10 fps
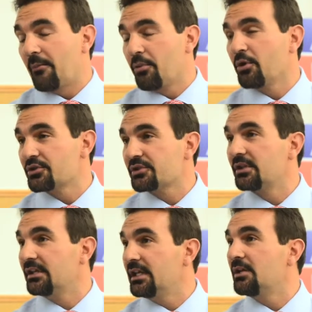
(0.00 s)

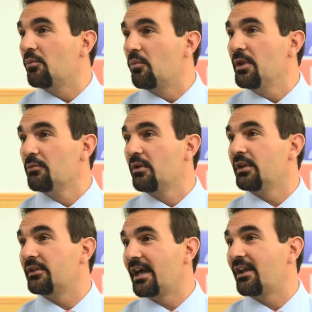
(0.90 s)
Personally, we
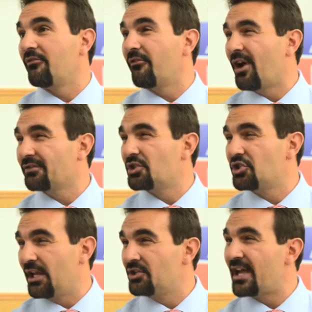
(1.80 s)
really kind of fought the
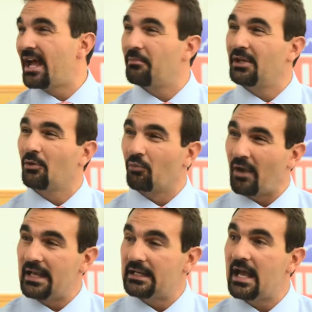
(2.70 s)
change happening
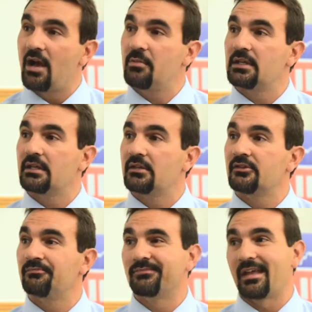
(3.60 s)
right now
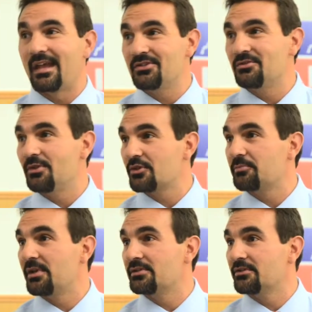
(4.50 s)
because, as you know,
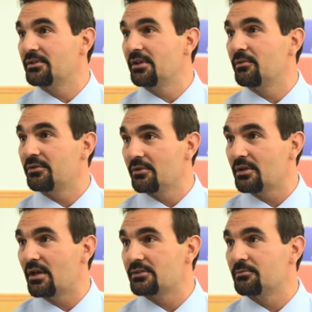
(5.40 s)
Spencer, dealing with your
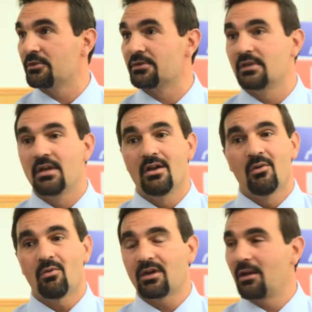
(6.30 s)
customers,
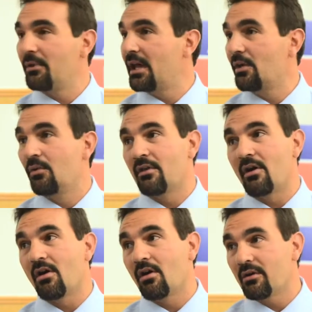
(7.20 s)
we're coming out of one of the
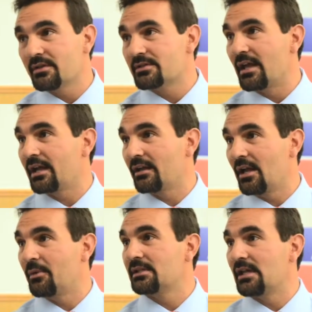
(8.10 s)
hardest
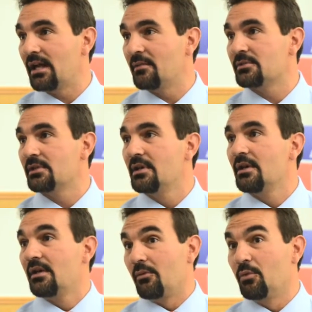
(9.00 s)
economic times
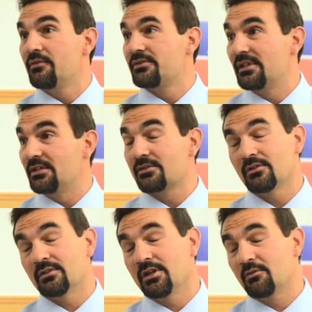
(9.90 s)
we've seen,
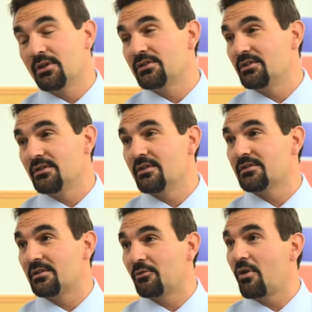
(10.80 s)
certainly in recent
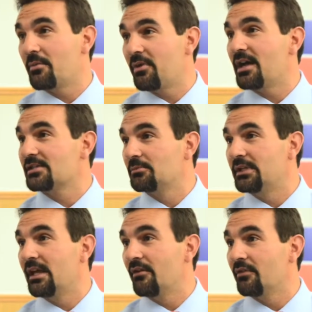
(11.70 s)
years and quite
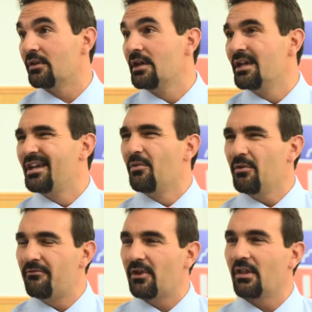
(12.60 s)
possibly ever.
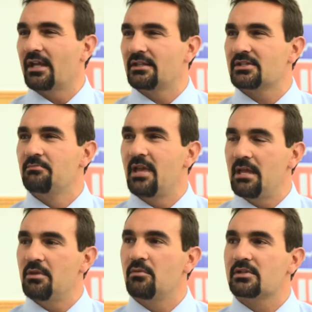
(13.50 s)
We felt like this
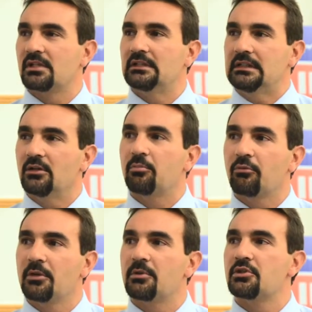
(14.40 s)
maybe was a little
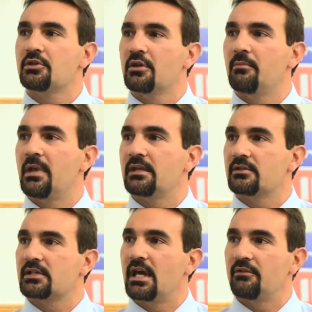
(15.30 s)
premature to make
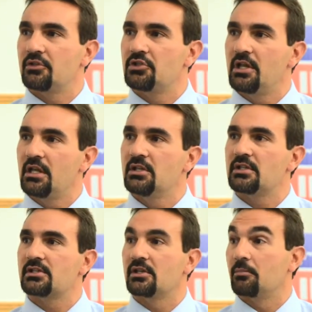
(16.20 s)
this kind of a change
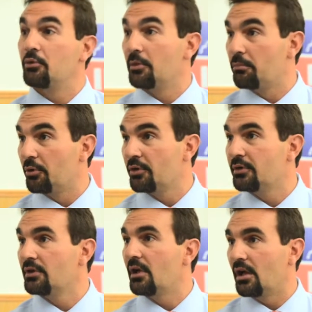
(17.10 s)
that's going to put a
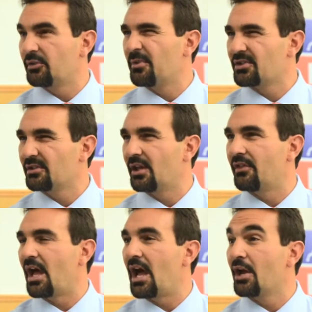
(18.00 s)
burden, especially on
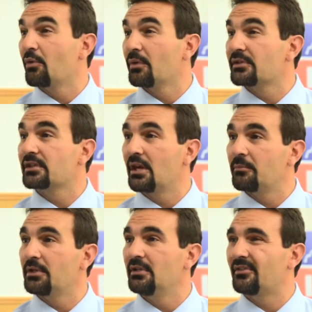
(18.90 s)
the higher risk
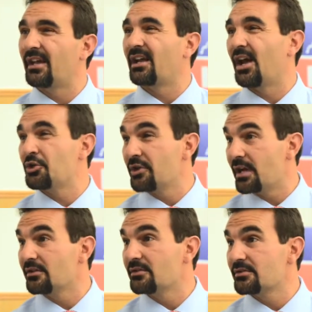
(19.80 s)
companies like
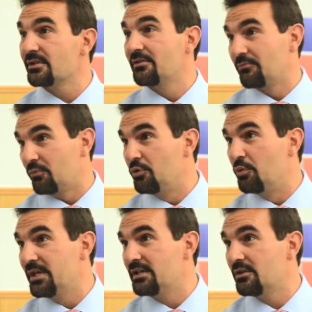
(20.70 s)
contractors, who
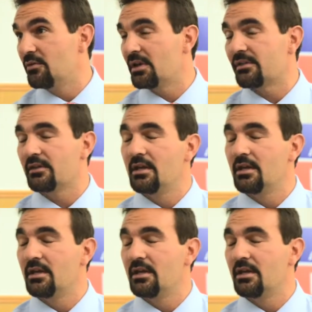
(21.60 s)
we deal with.